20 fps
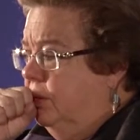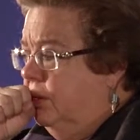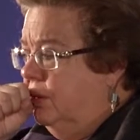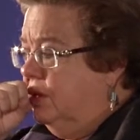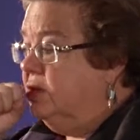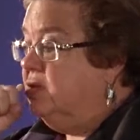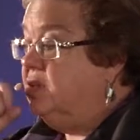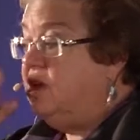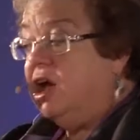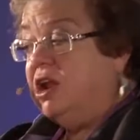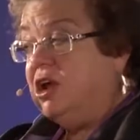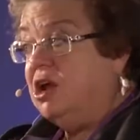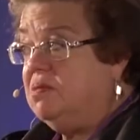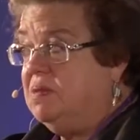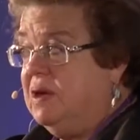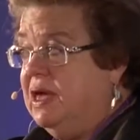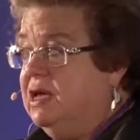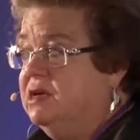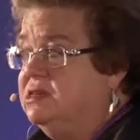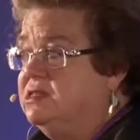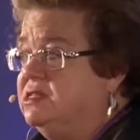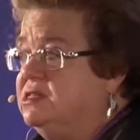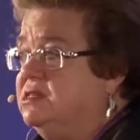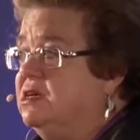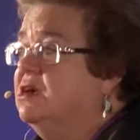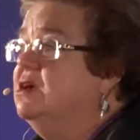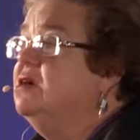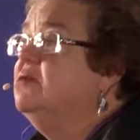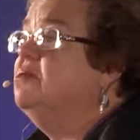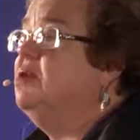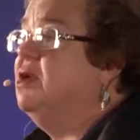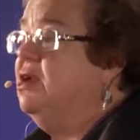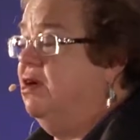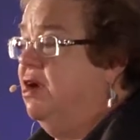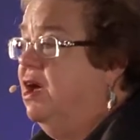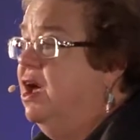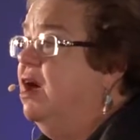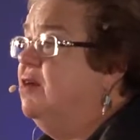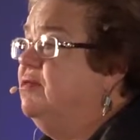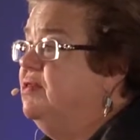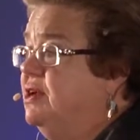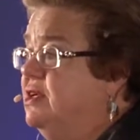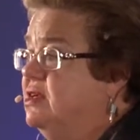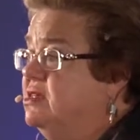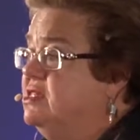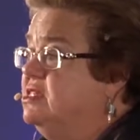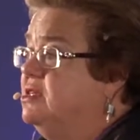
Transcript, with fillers: Not our base, but our advocates,